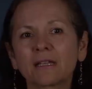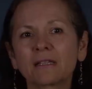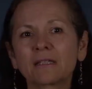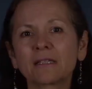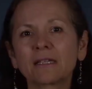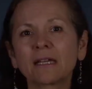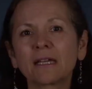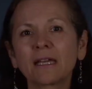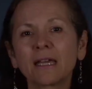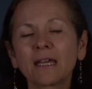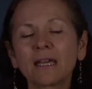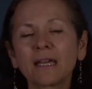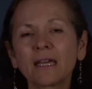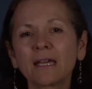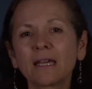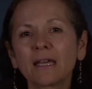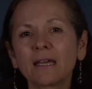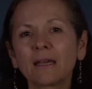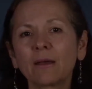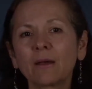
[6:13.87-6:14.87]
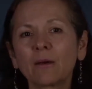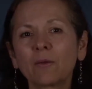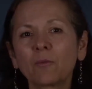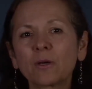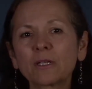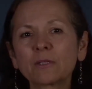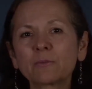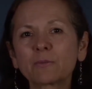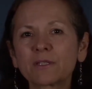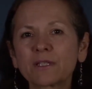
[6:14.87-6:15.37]
and
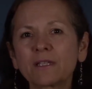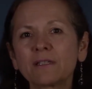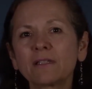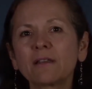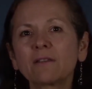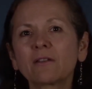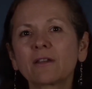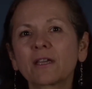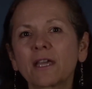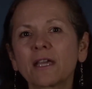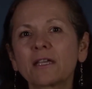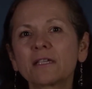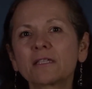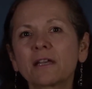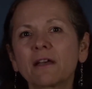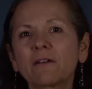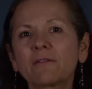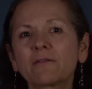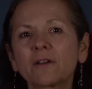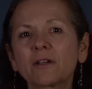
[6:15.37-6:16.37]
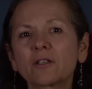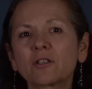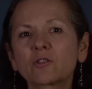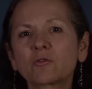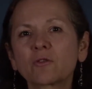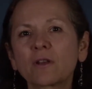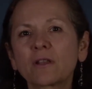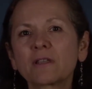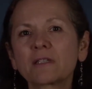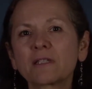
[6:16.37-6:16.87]
was presenting the case of
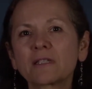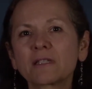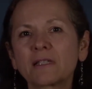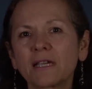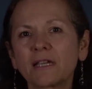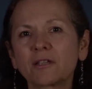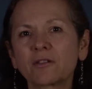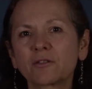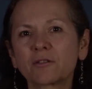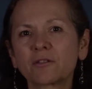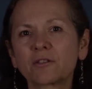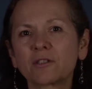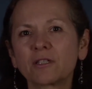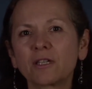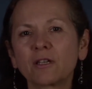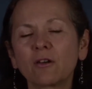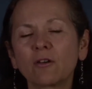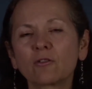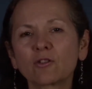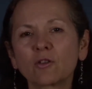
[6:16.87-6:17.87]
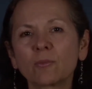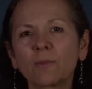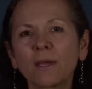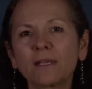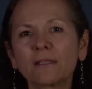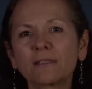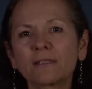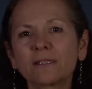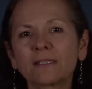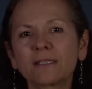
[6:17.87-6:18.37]
translators, the
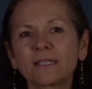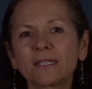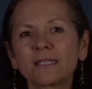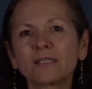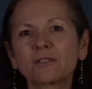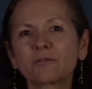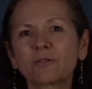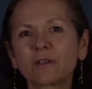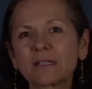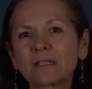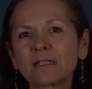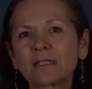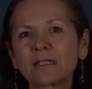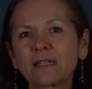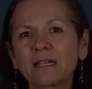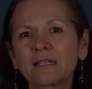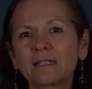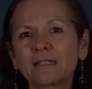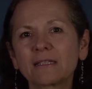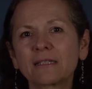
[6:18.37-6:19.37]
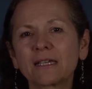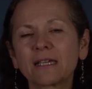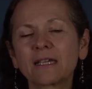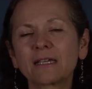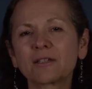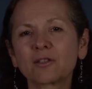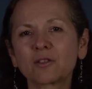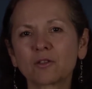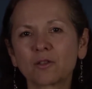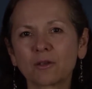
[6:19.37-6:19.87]
automated
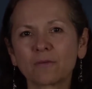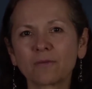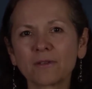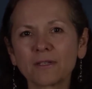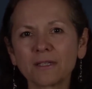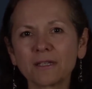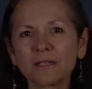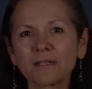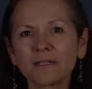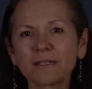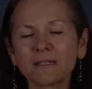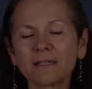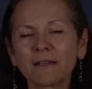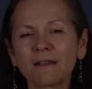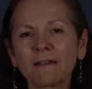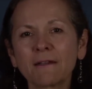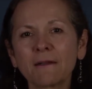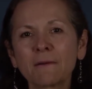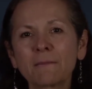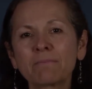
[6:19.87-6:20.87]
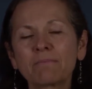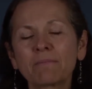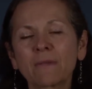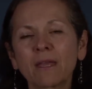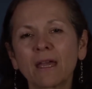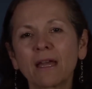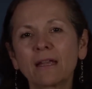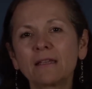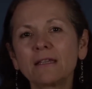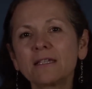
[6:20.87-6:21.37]
translating services.
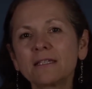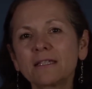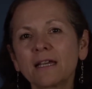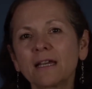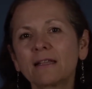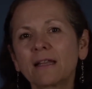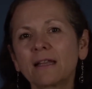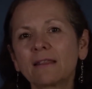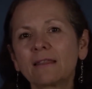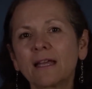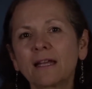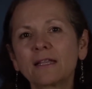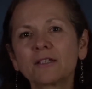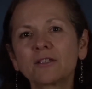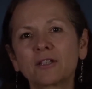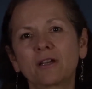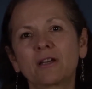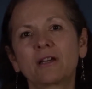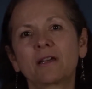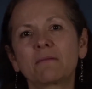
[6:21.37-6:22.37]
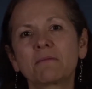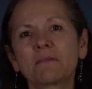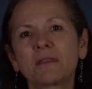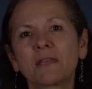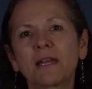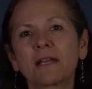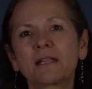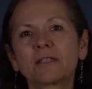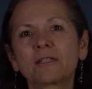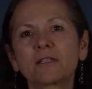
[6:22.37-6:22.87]
And he said at that time
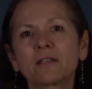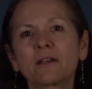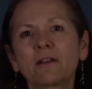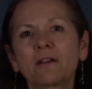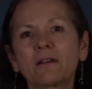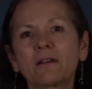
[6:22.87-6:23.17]
that,